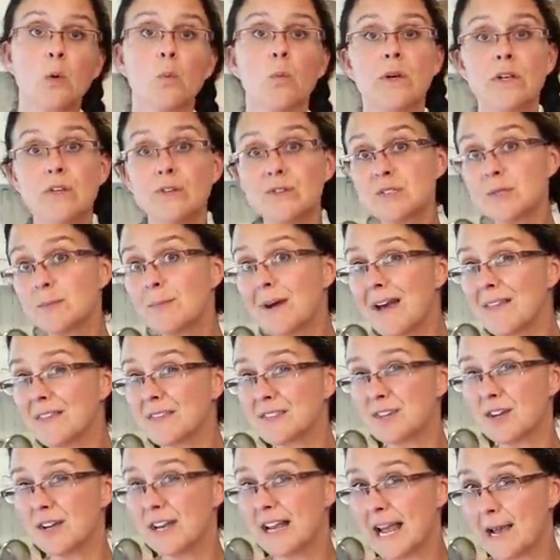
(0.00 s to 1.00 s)
We used to buy
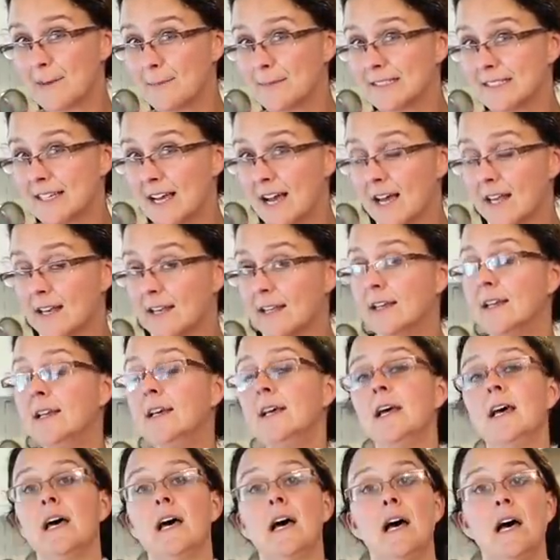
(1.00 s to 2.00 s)
this on Amazon.
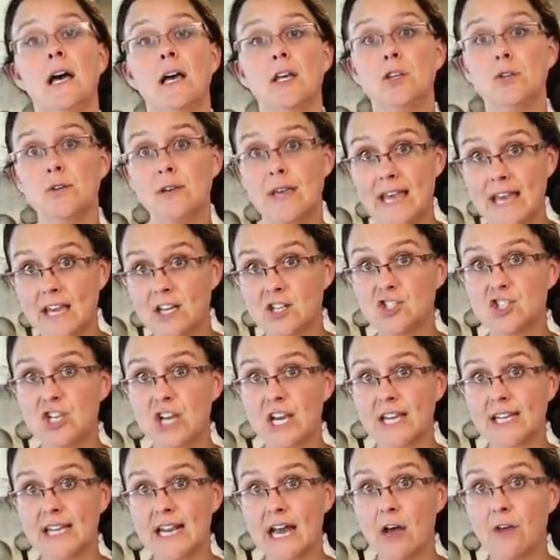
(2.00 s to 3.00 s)
Uh, you can
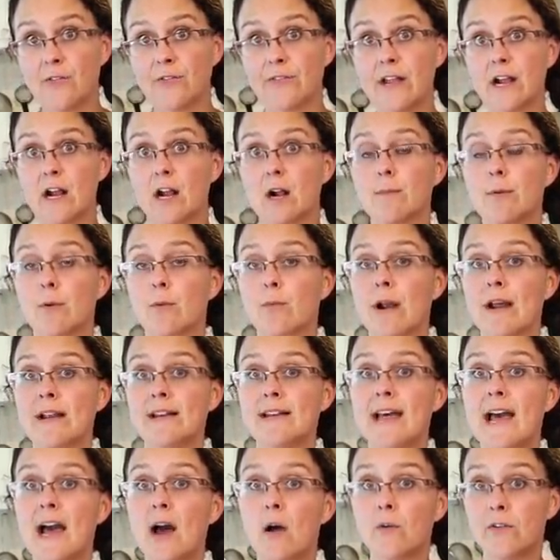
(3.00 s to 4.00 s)
check it out there, but right
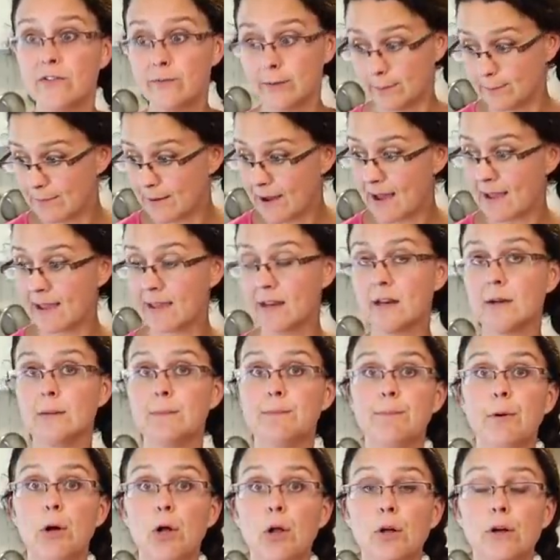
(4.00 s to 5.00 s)
now we've been buying it
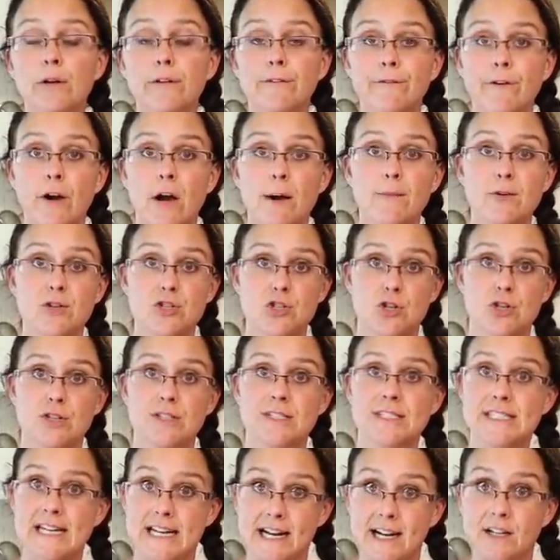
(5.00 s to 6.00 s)
in bulk from Azure
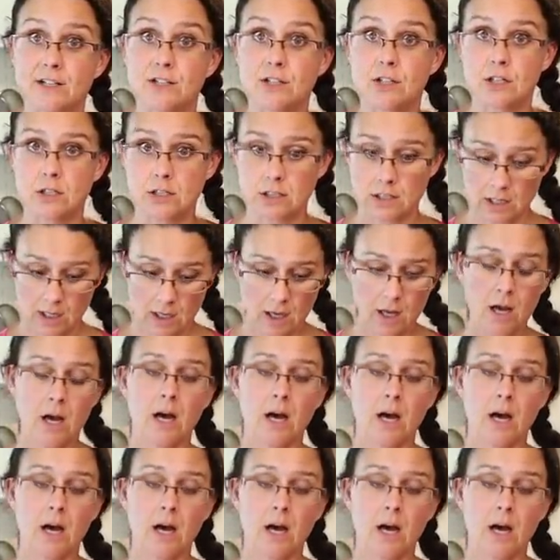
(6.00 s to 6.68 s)
Standard